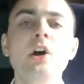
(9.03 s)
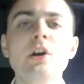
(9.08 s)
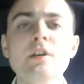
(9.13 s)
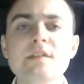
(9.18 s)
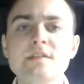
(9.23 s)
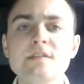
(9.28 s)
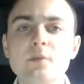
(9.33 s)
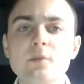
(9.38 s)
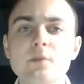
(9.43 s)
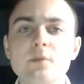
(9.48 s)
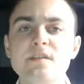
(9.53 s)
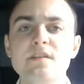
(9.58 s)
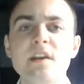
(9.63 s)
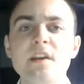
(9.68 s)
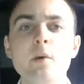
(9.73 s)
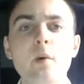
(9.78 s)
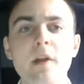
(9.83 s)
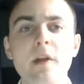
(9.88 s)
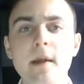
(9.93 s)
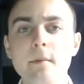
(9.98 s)
So
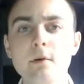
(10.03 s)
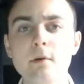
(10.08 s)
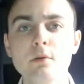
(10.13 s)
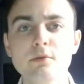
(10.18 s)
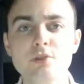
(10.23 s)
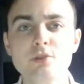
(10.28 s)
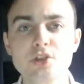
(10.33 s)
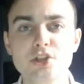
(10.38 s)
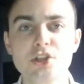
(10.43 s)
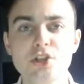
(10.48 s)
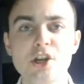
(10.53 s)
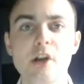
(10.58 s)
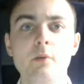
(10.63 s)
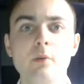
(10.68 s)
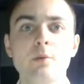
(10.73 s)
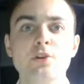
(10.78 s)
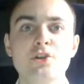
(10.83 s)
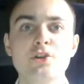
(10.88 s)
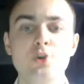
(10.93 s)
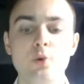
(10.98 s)
today what I'm going to share
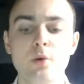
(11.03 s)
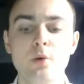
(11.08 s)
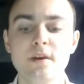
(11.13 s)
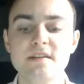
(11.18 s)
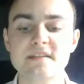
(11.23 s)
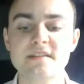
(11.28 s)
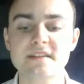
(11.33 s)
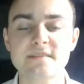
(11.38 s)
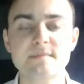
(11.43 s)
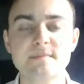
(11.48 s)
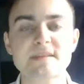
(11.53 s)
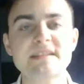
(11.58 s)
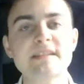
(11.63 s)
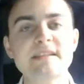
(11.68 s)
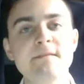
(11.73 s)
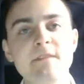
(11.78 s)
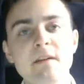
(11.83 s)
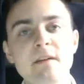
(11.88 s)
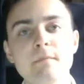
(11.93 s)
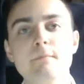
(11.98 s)
with you is a
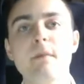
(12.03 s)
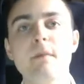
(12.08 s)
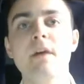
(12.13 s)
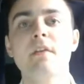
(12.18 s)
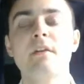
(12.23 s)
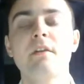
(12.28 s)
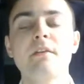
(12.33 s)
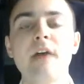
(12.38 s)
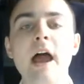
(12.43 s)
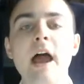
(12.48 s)
specific method